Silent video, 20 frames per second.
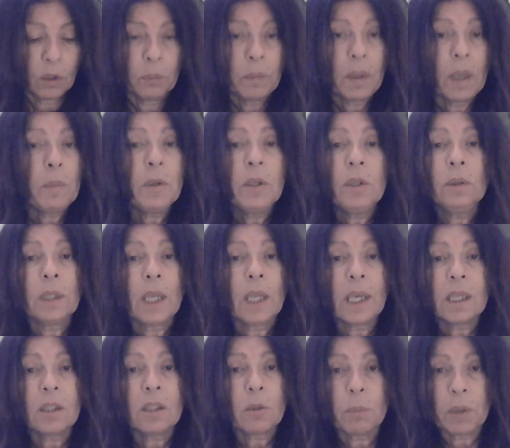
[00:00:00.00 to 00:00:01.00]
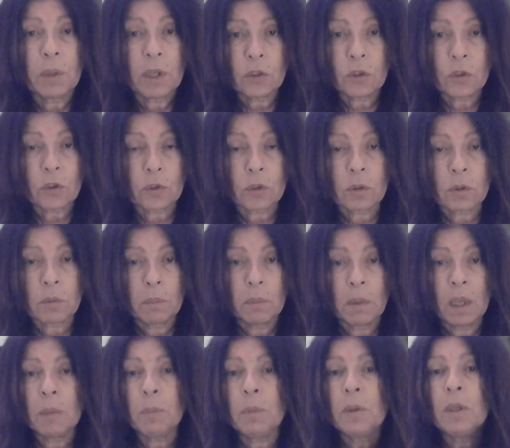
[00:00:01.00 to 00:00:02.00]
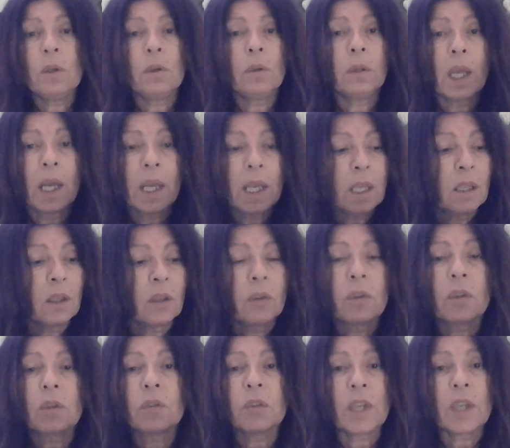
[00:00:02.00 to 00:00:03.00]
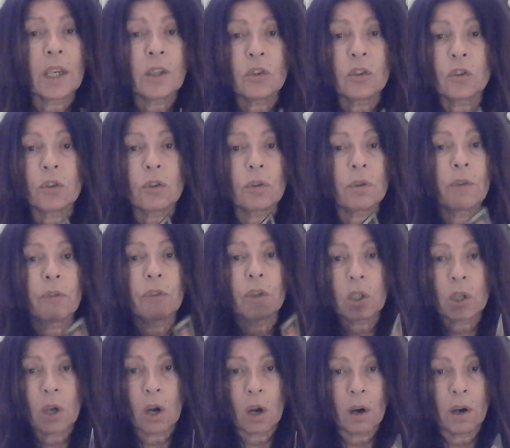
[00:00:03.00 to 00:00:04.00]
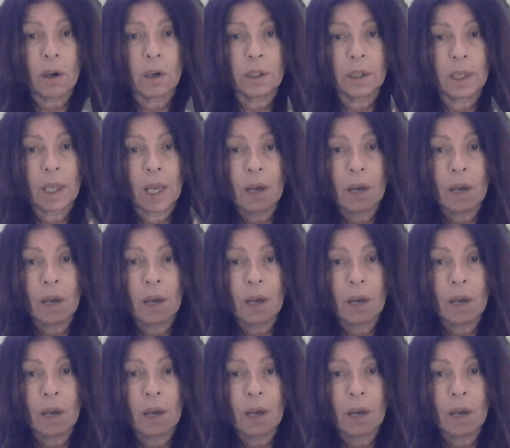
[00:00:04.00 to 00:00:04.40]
Maybe you like the pictures. Maybe you like the texture of the card,